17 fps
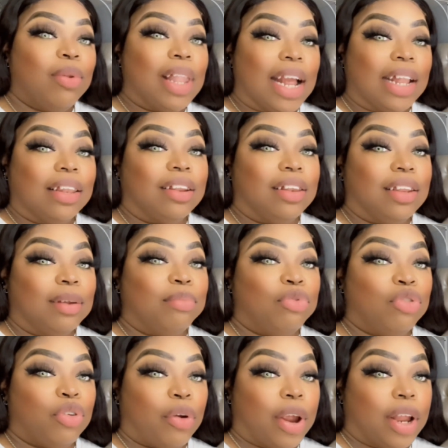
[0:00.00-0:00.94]
like the lip
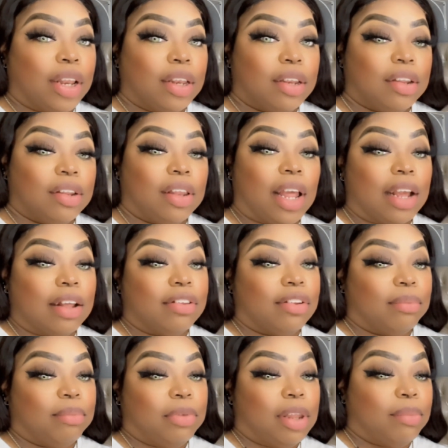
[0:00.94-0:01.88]
trend, like
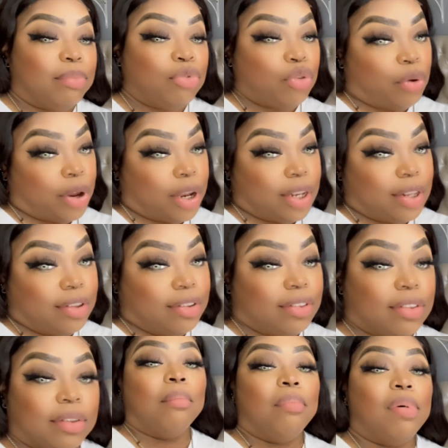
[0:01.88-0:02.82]
some lip
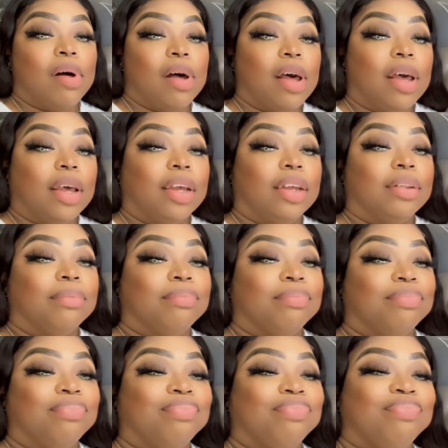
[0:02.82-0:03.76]
trends, but
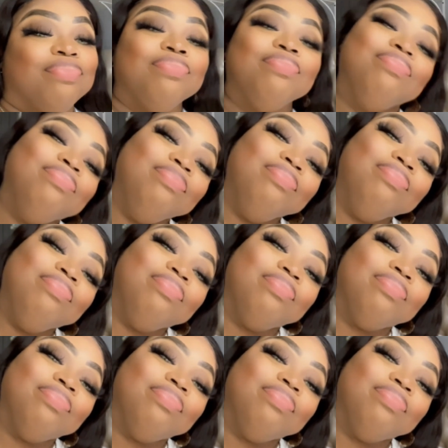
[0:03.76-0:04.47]
I